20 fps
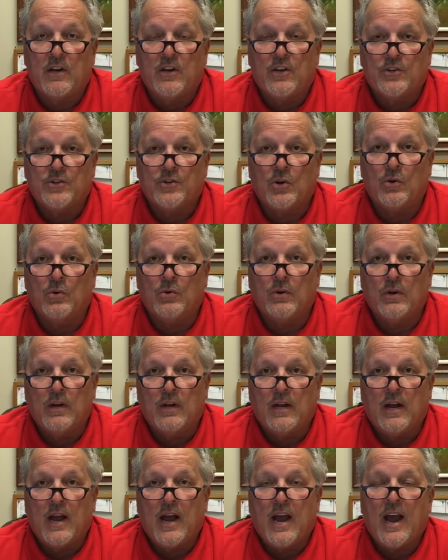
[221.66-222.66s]
So
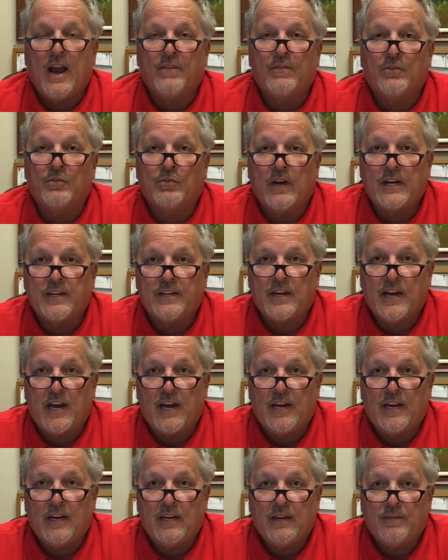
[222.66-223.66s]
have a great
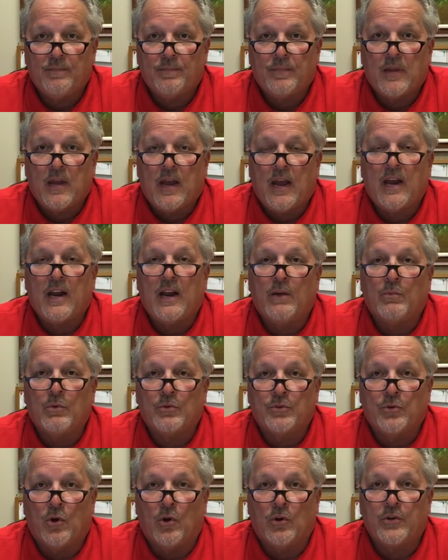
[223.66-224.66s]
day, and I will
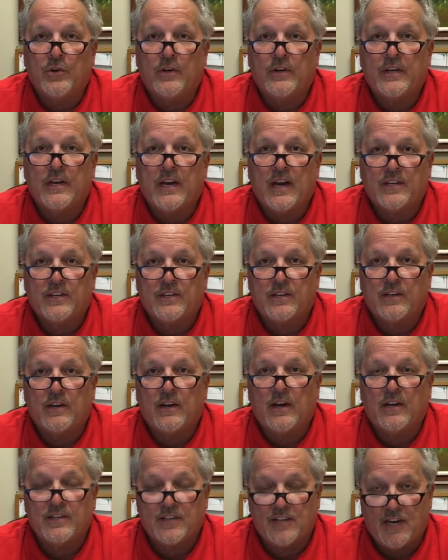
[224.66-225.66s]
talk to you at the next
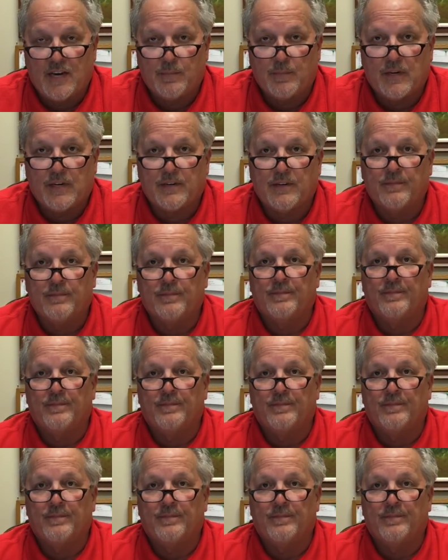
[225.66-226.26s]
segment.